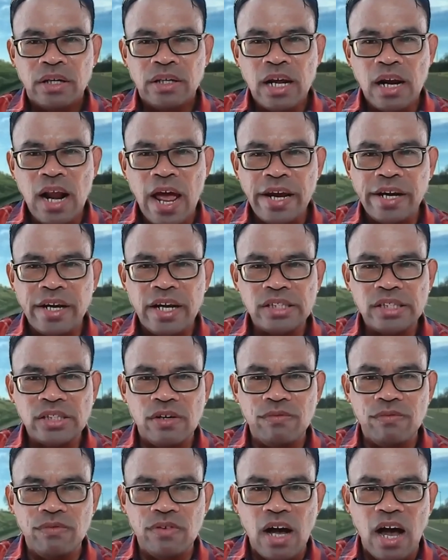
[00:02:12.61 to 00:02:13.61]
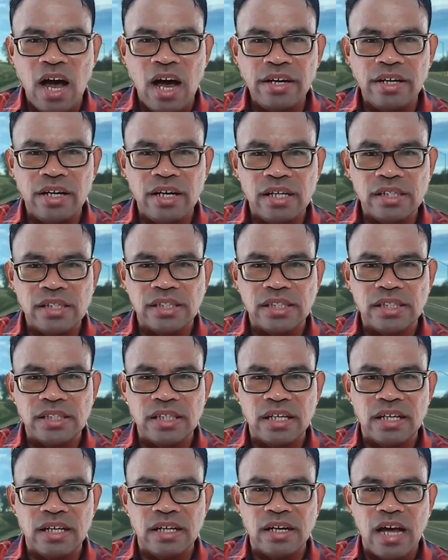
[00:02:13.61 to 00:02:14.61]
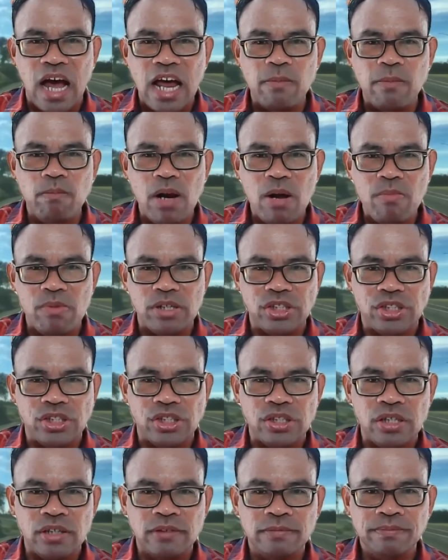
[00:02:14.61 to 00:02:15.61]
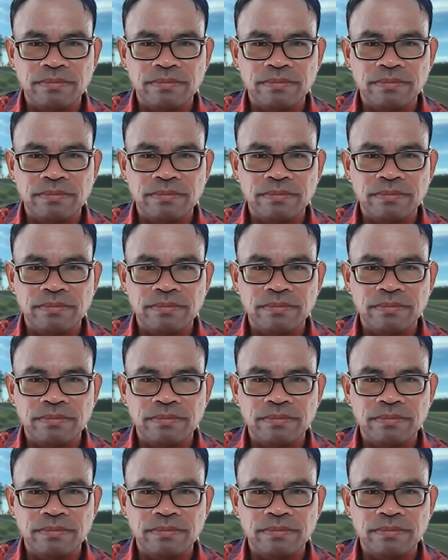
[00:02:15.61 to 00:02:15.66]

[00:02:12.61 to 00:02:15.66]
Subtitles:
The likeness of God is unblemished